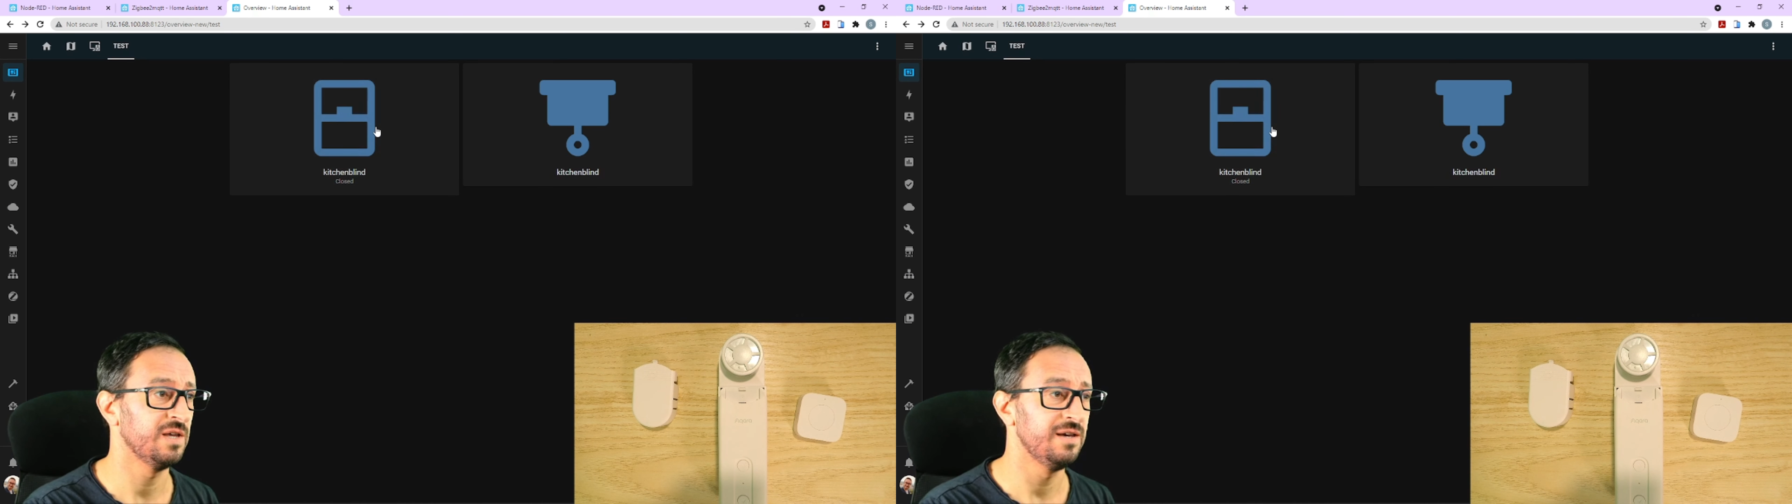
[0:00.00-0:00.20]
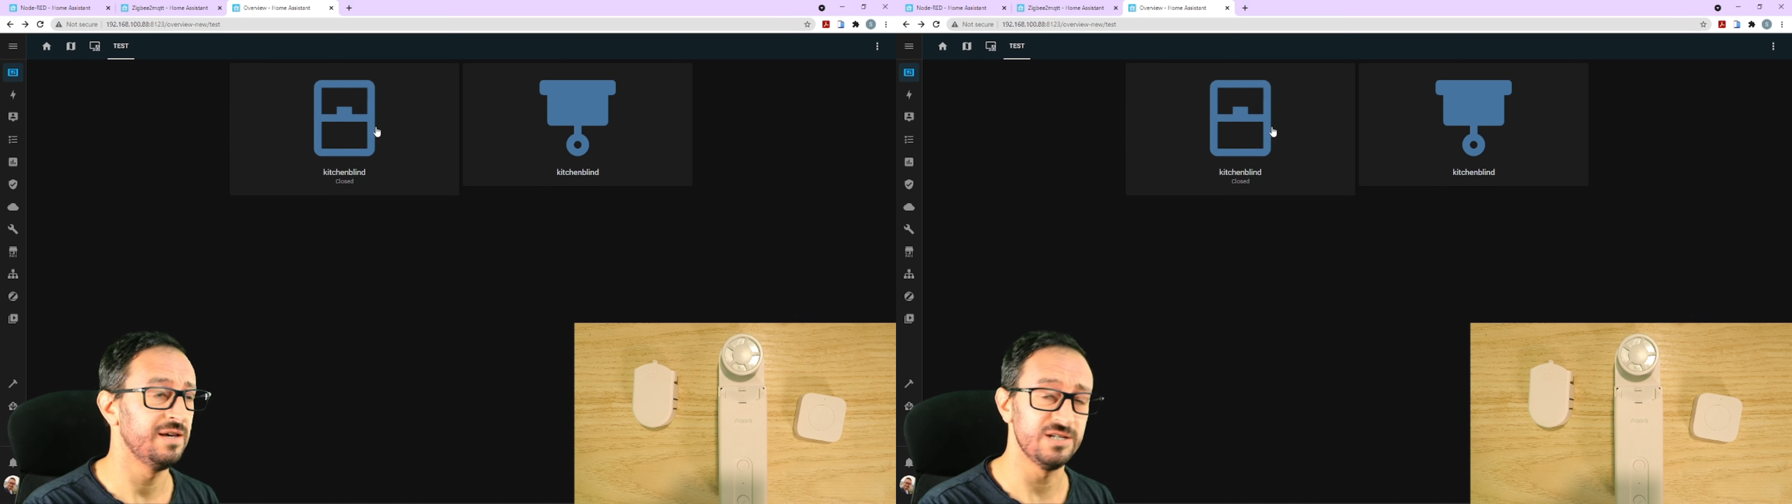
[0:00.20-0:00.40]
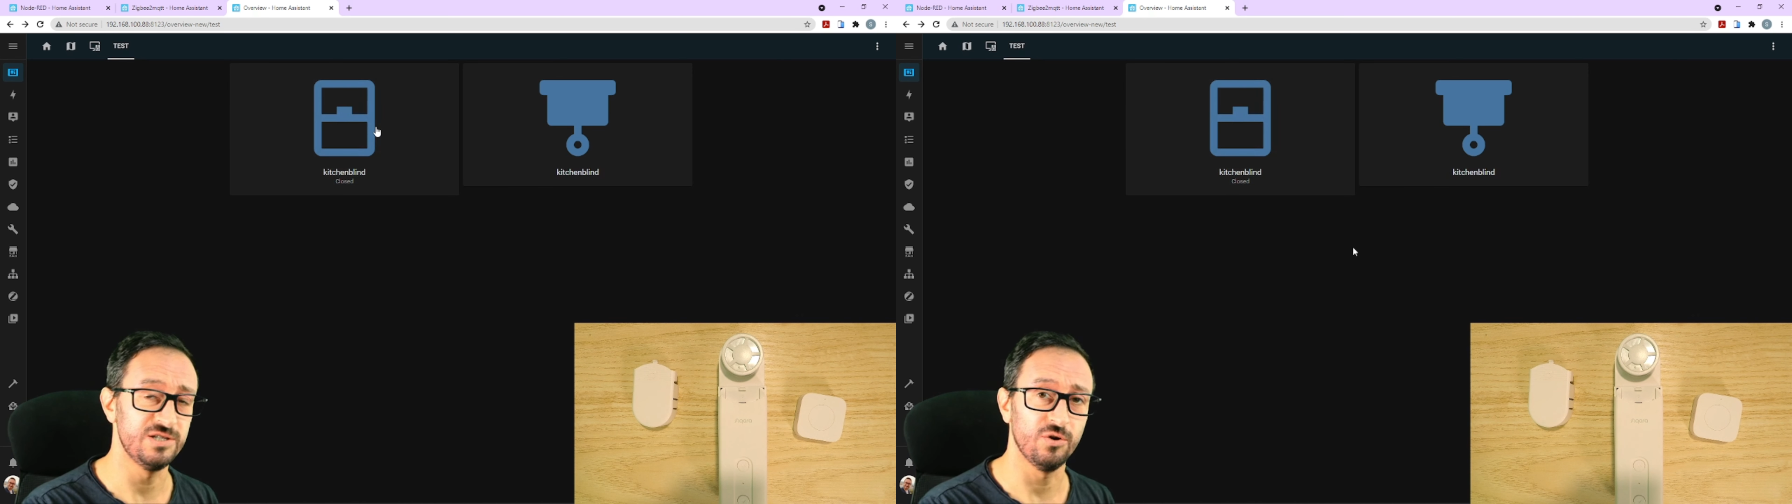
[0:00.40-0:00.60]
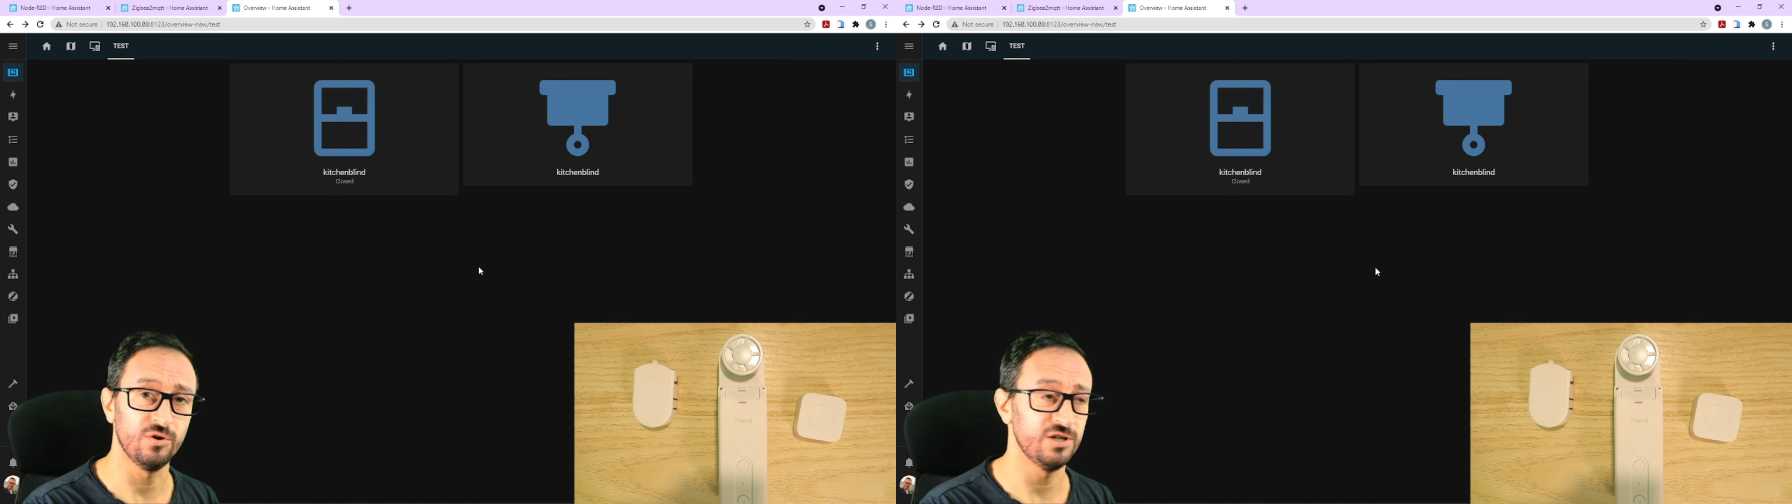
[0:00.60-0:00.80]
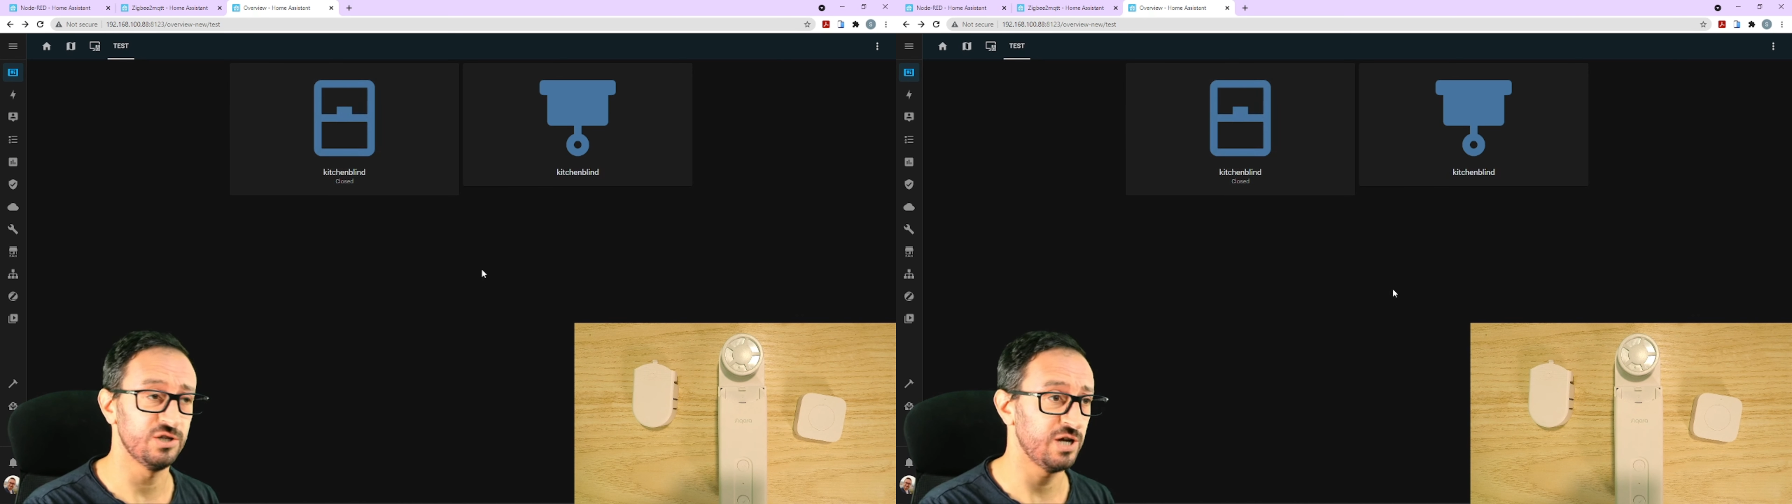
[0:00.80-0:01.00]
it's not going
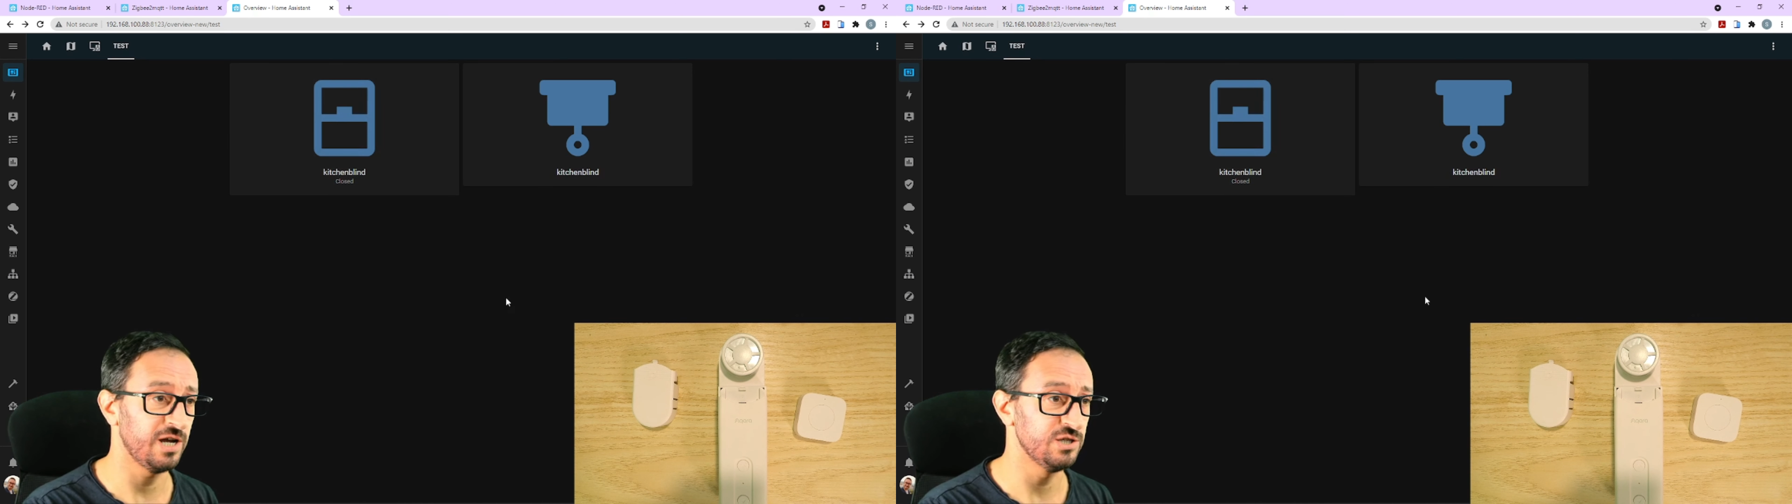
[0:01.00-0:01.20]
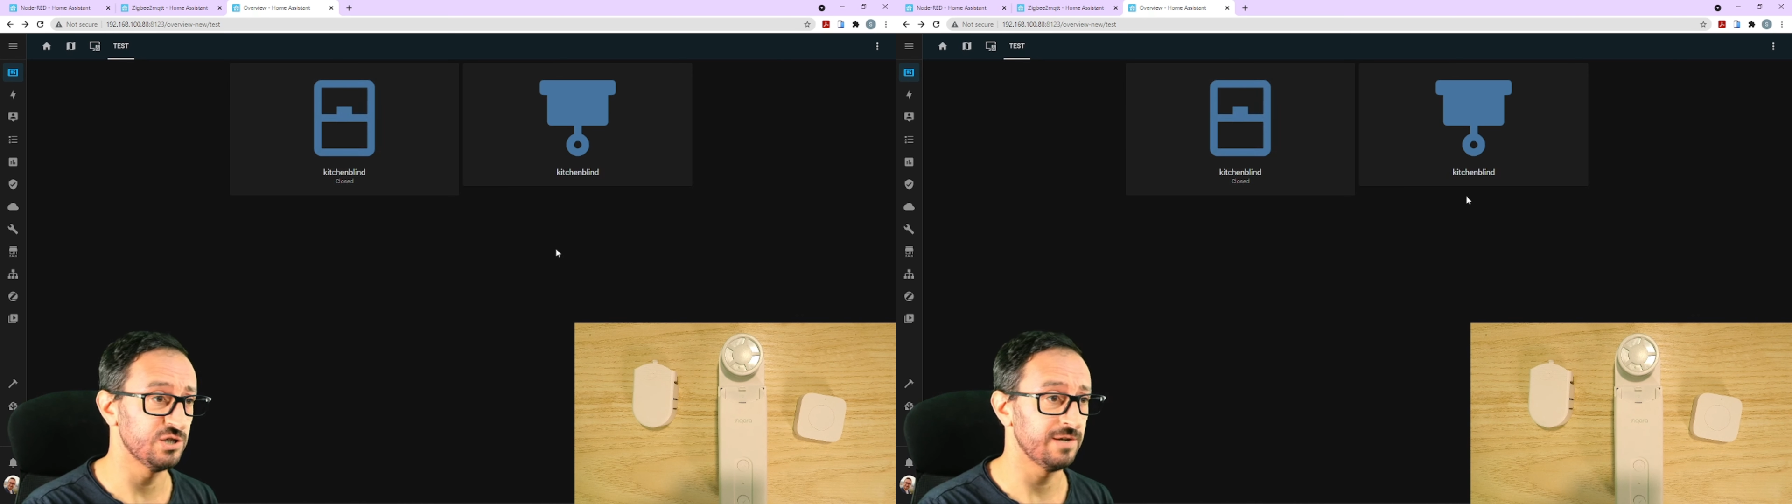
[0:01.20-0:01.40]
to change it.